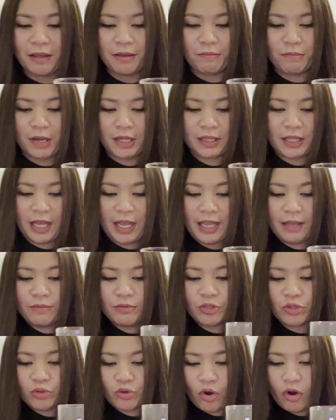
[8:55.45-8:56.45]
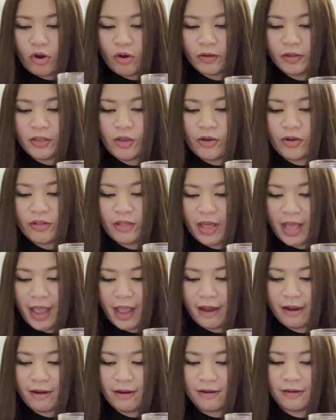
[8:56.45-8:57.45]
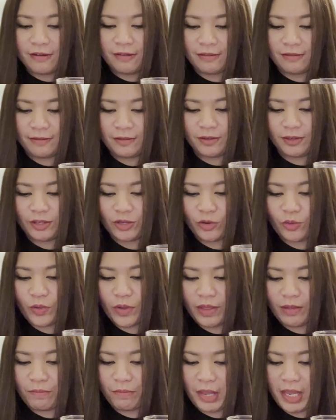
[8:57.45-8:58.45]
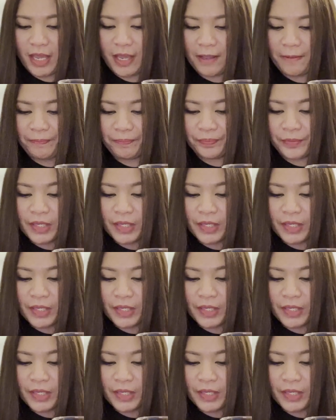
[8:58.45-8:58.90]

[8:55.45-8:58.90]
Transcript: But I am strong. You're there. You're with me.